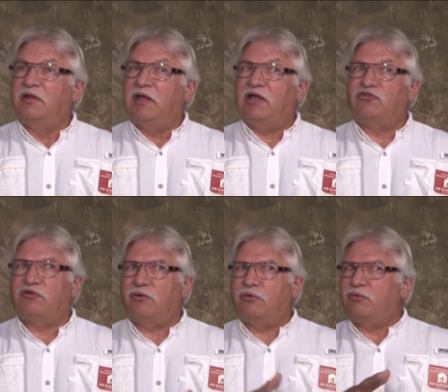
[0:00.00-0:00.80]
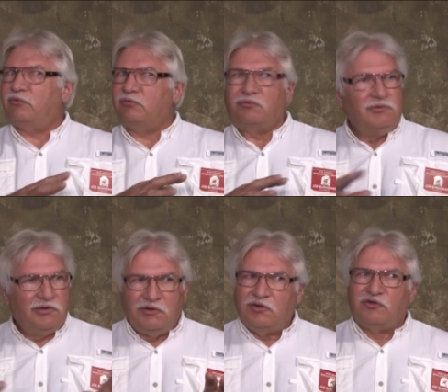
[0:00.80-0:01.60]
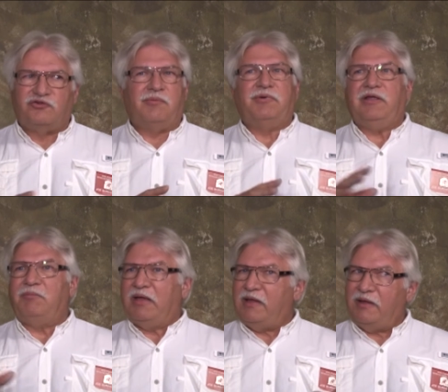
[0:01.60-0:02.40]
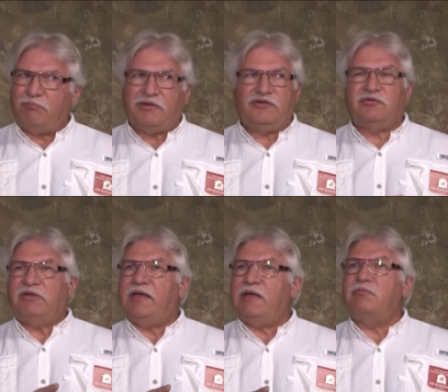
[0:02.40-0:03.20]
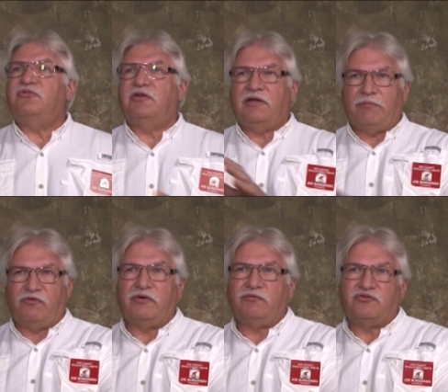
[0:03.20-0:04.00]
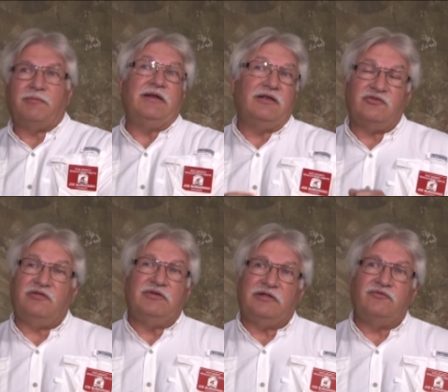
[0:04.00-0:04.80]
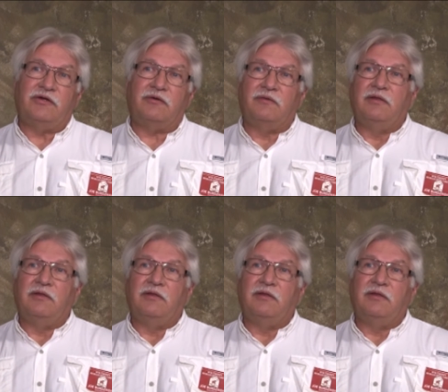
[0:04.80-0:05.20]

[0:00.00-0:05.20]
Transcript: and so somebody may play some games and end up voting for somebody who doesn't even live here.